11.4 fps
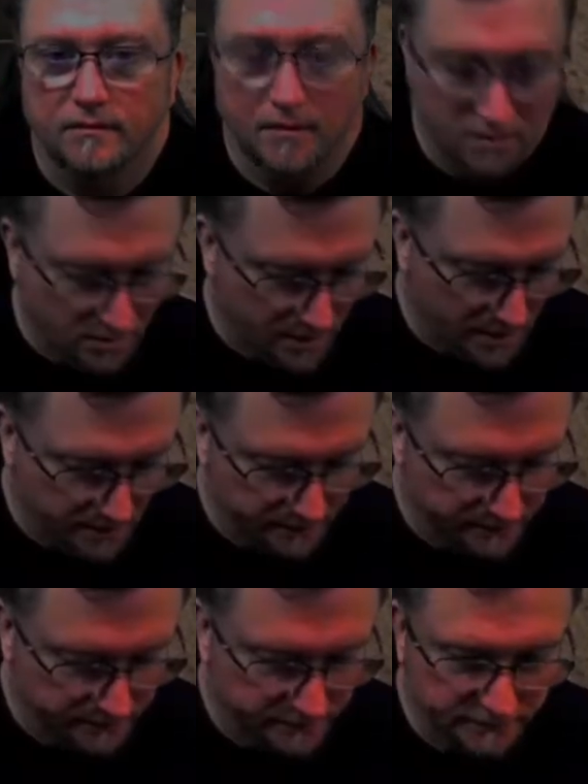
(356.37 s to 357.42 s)
Alright.
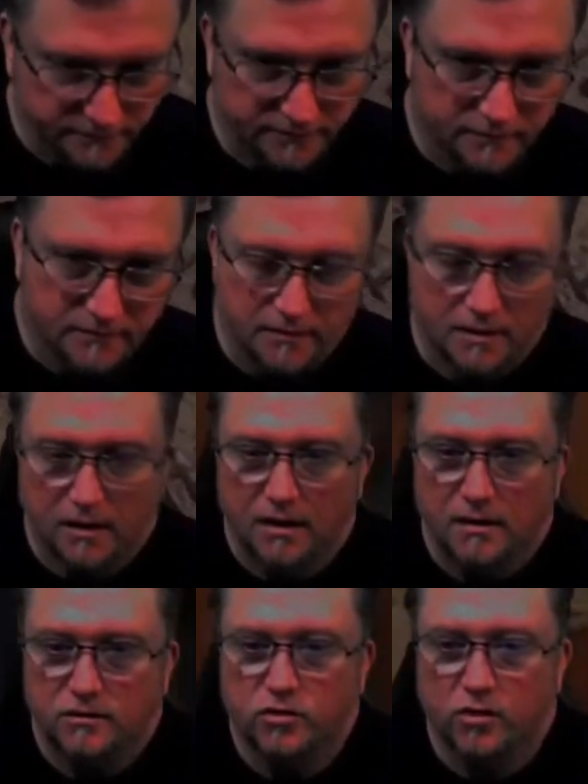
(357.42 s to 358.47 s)

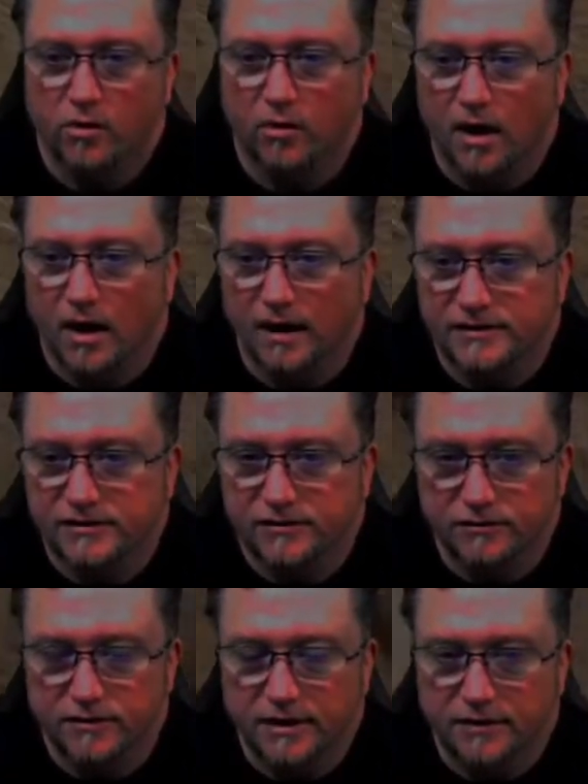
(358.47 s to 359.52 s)
So I
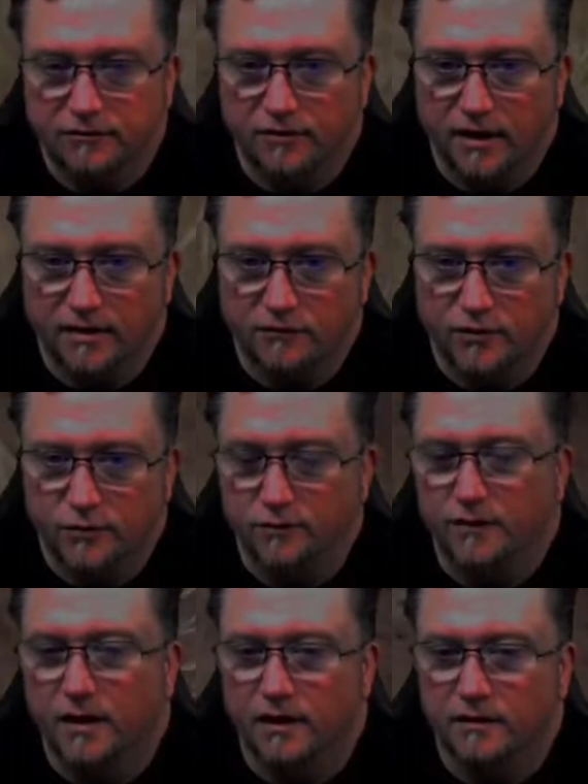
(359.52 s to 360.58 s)
still need to find a few
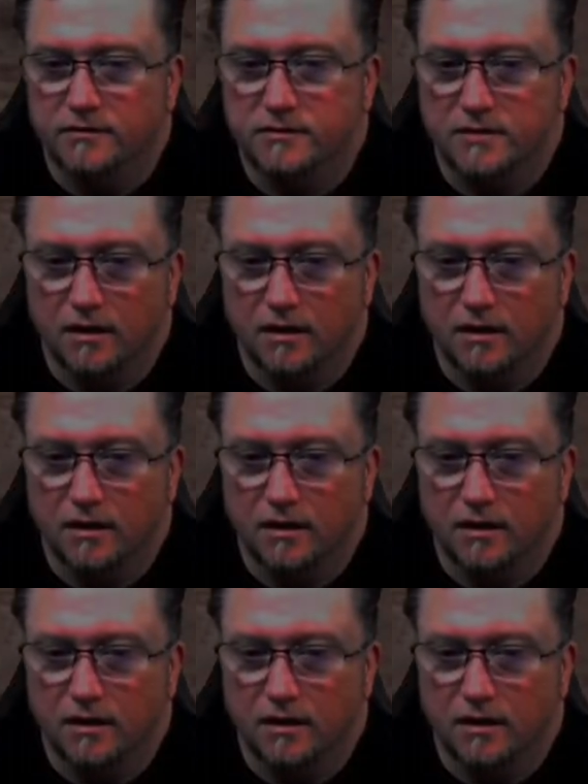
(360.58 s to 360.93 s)
things.